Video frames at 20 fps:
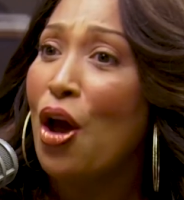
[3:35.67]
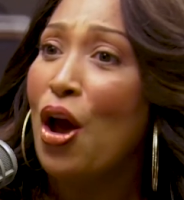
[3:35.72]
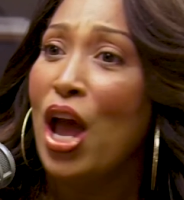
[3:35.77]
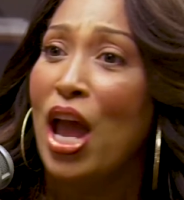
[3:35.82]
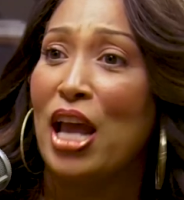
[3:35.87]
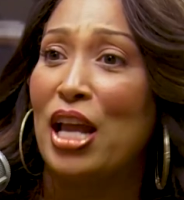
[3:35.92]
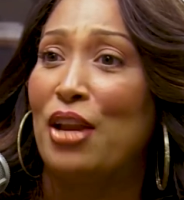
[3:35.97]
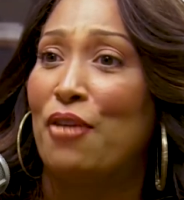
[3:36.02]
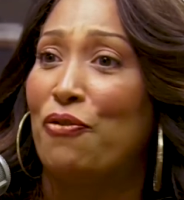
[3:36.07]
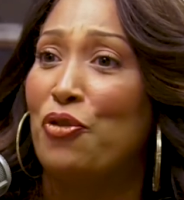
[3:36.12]

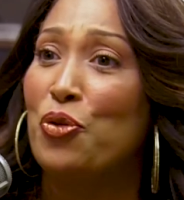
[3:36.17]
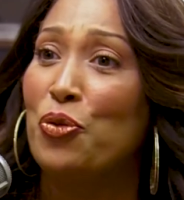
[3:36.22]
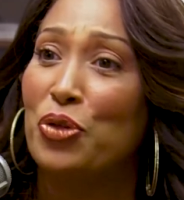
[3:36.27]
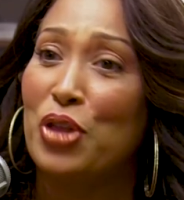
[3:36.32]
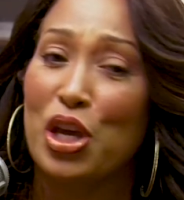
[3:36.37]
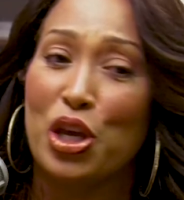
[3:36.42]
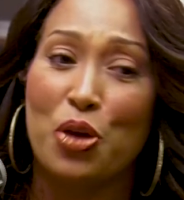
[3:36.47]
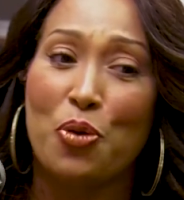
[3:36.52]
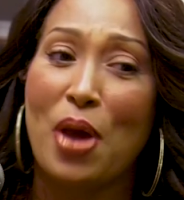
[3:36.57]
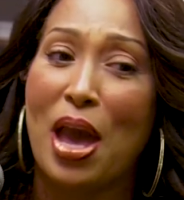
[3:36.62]
And if you
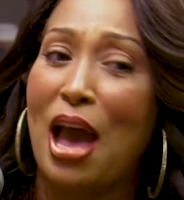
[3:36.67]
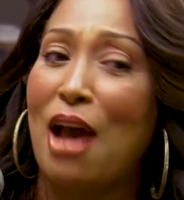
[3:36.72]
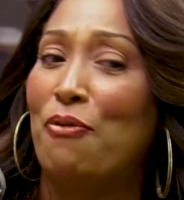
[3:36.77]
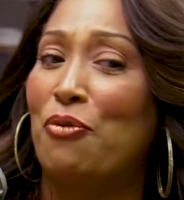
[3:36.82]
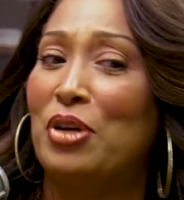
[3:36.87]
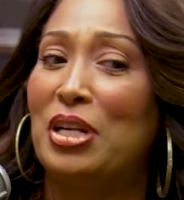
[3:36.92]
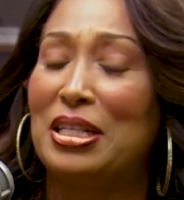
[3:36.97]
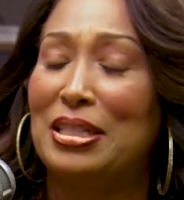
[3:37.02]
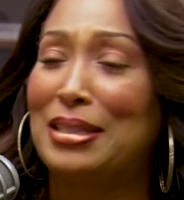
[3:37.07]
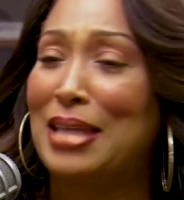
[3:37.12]
think you have
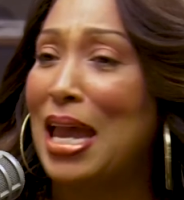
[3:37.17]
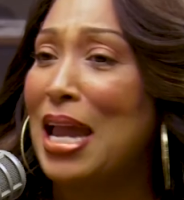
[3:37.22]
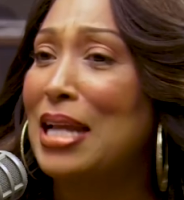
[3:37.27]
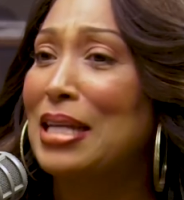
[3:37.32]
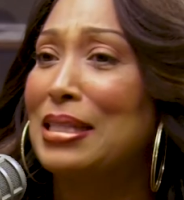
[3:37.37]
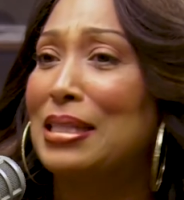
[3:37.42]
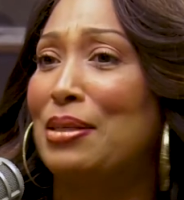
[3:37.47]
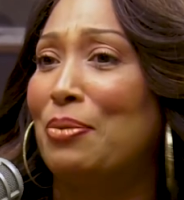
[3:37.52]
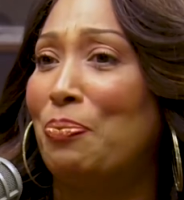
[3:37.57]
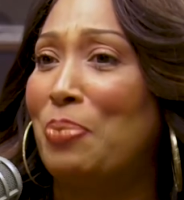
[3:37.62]
what it takes
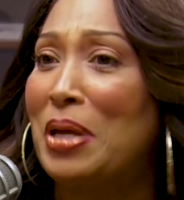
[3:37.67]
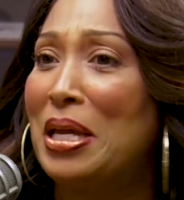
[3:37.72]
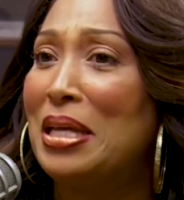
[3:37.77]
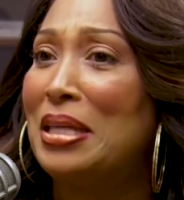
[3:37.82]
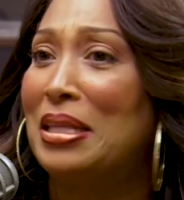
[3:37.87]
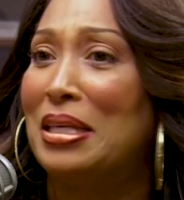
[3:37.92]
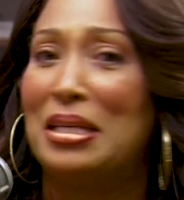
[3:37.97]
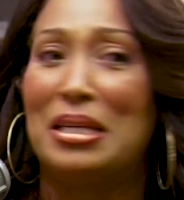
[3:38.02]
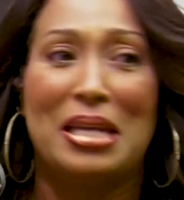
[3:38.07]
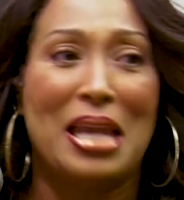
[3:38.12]
to be
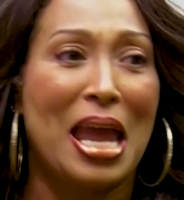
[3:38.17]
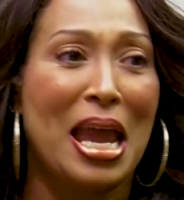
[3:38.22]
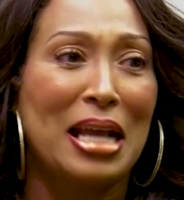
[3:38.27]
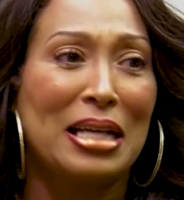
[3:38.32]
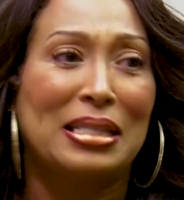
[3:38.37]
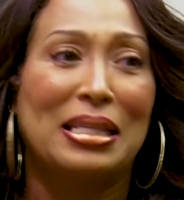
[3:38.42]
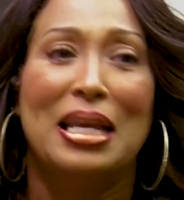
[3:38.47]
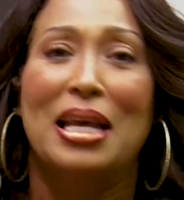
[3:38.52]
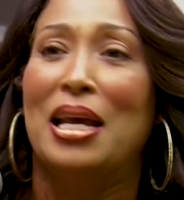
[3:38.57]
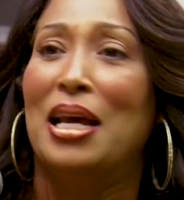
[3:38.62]
the
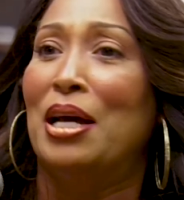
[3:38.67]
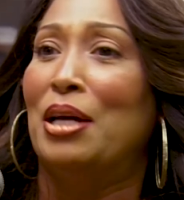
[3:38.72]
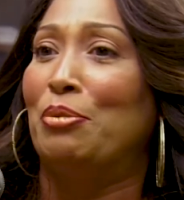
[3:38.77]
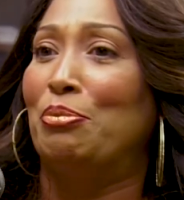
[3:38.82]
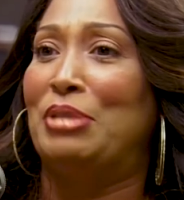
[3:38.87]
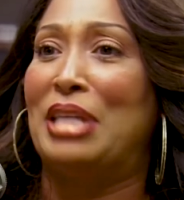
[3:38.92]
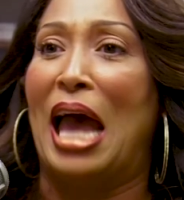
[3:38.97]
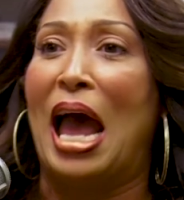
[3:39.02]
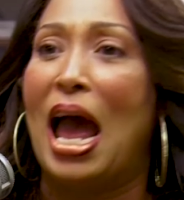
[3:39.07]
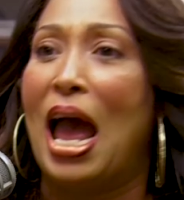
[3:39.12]
next
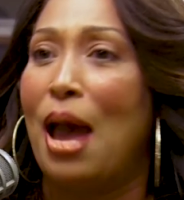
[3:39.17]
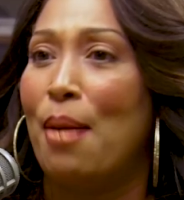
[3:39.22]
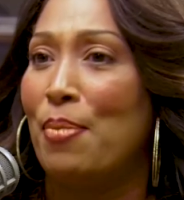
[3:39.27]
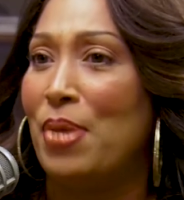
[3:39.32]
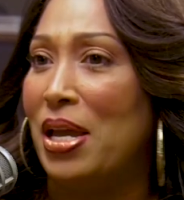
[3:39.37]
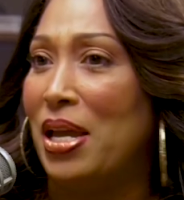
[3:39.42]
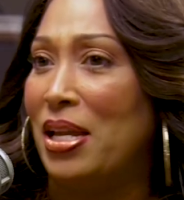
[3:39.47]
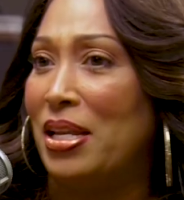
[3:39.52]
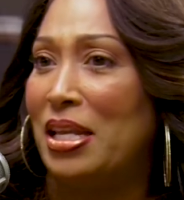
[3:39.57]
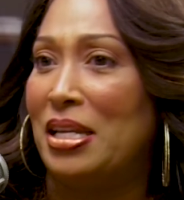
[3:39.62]

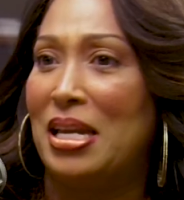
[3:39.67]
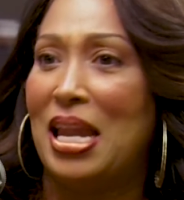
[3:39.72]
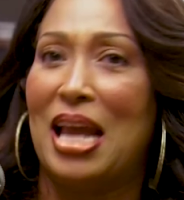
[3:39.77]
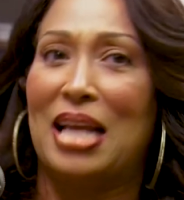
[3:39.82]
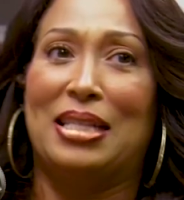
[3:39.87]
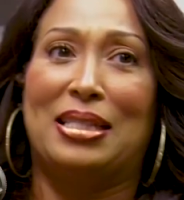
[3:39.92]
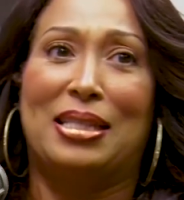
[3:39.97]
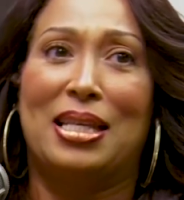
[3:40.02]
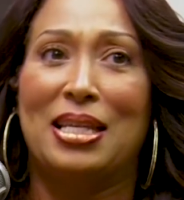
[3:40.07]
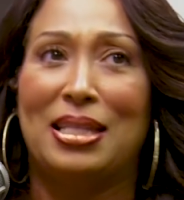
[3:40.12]
Diamond, the
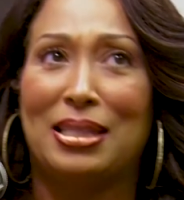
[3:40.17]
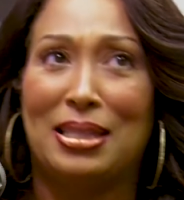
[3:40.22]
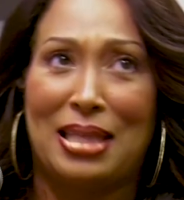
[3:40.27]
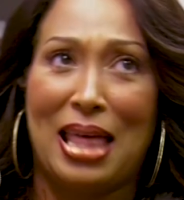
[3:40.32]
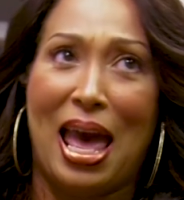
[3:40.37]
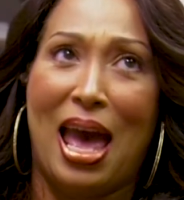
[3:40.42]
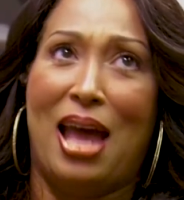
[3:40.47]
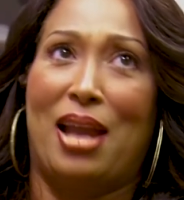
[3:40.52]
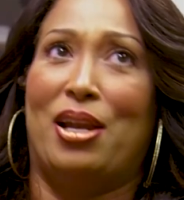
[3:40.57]
next this, that.